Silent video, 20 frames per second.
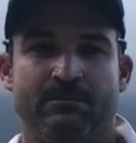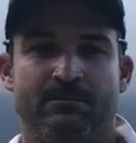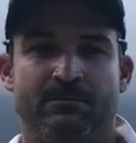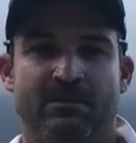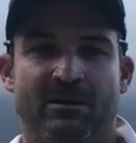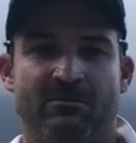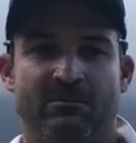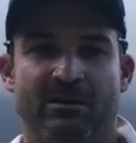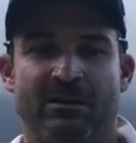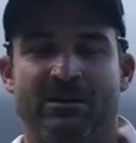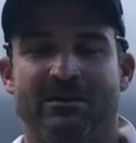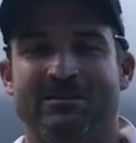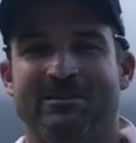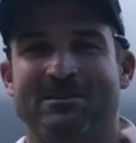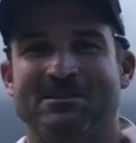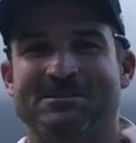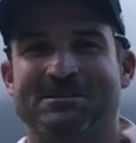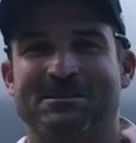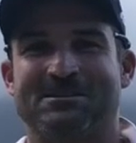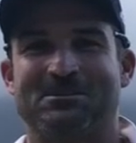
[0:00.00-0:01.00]
I've been in
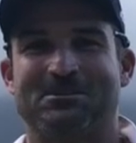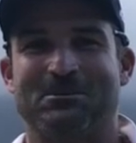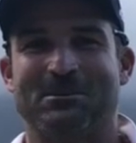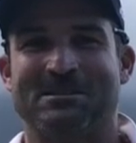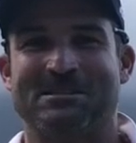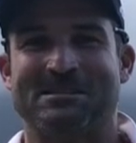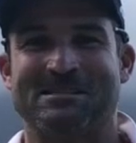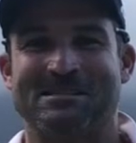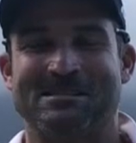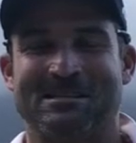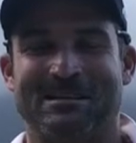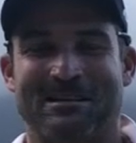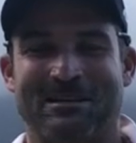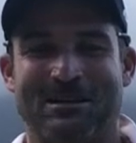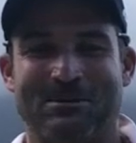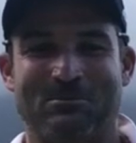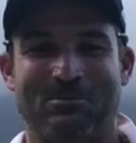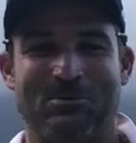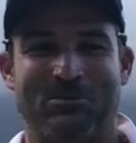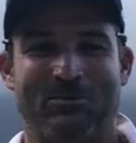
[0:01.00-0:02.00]
situations like
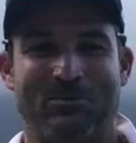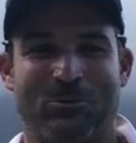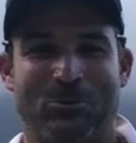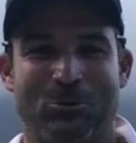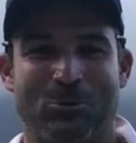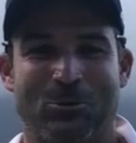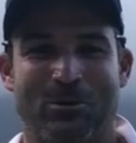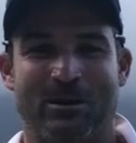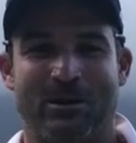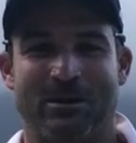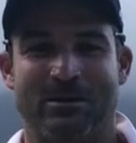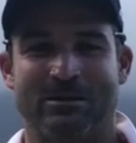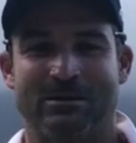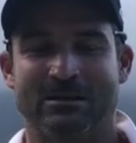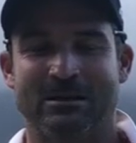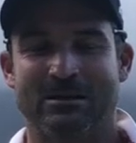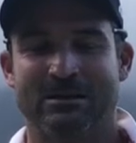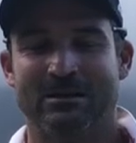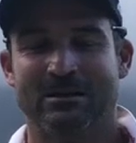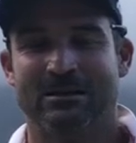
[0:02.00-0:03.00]
that before, and I'm
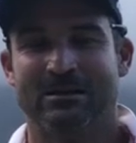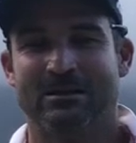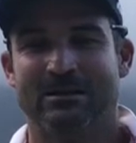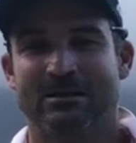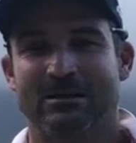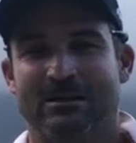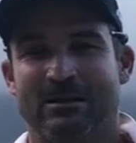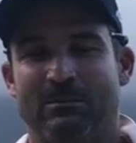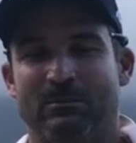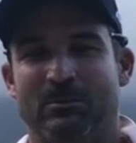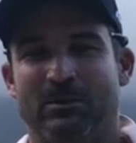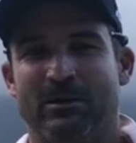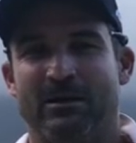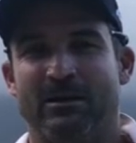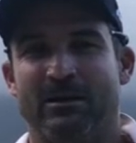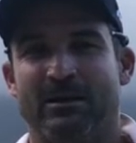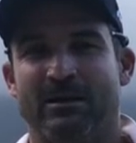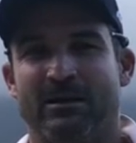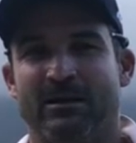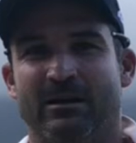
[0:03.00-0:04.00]

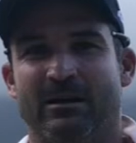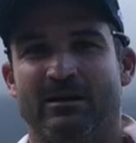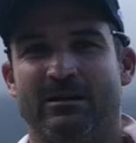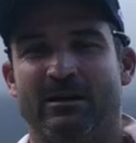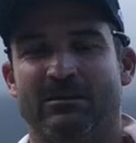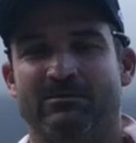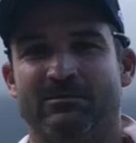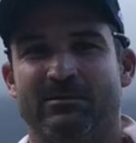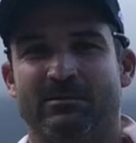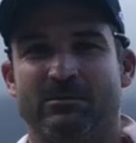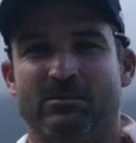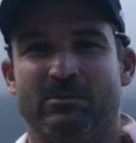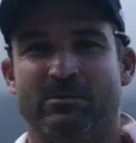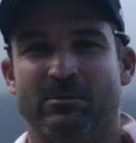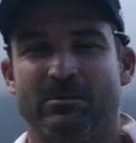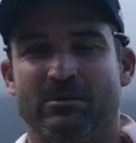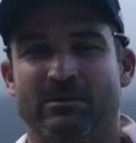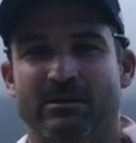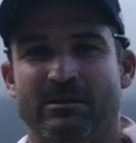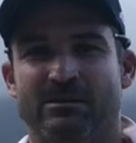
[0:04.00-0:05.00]
pretty
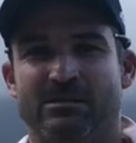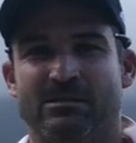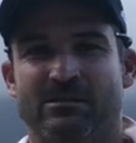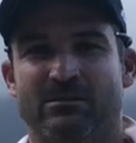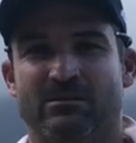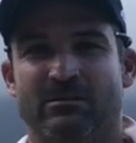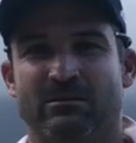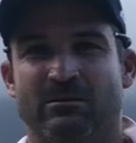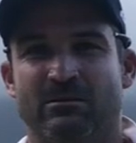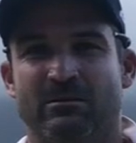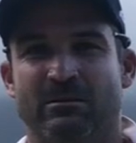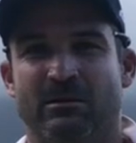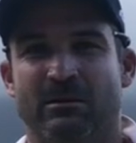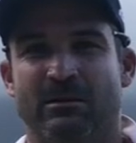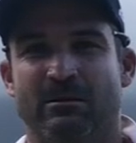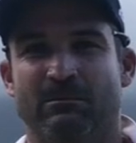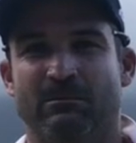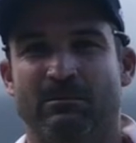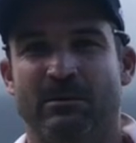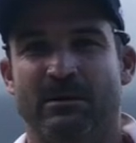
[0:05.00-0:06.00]
comfortable in still
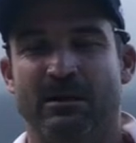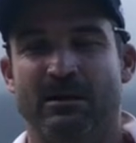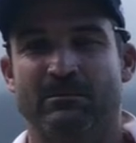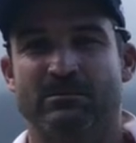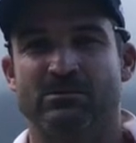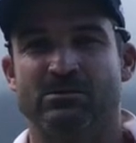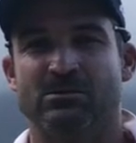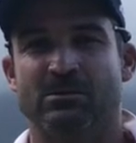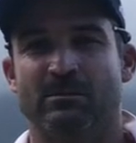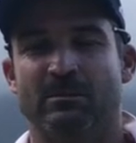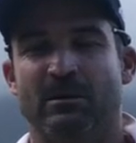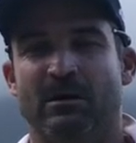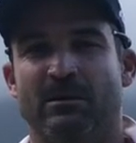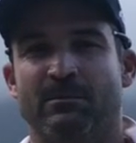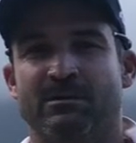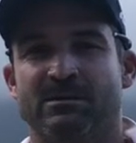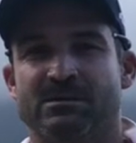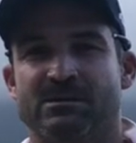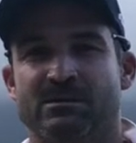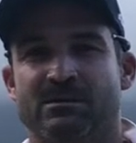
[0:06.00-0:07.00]
being able to apply
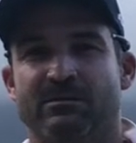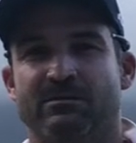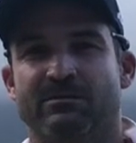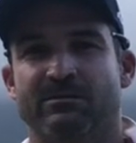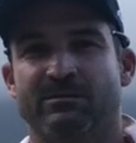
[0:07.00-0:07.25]
myself